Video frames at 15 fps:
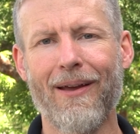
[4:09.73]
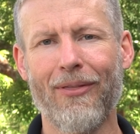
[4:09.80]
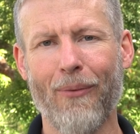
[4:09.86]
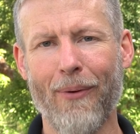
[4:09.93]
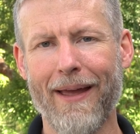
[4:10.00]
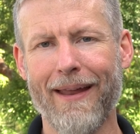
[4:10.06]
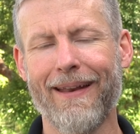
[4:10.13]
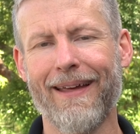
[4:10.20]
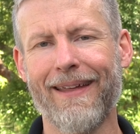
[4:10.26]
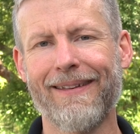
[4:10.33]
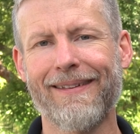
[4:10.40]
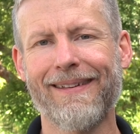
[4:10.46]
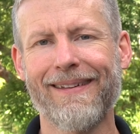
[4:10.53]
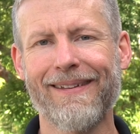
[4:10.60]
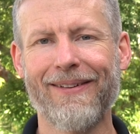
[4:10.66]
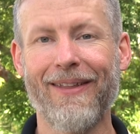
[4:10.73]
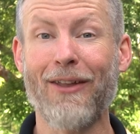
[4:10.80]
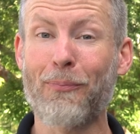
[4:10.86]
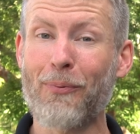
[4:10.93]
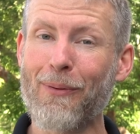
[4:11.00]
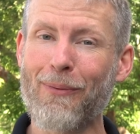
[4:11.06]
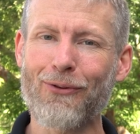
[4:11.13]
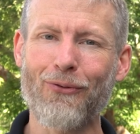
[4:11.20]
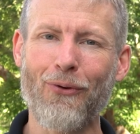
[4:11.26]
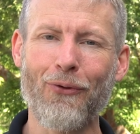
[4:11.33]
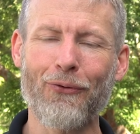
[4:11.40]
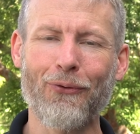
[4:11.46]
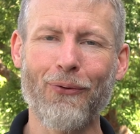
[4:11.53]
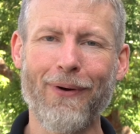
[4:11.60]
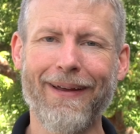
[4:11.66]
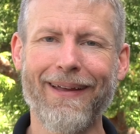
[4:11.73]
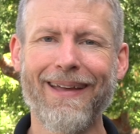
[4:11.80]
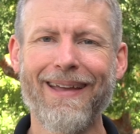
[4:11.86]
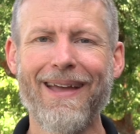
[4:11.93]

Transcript: the way it does. So that's pretty much the whole story.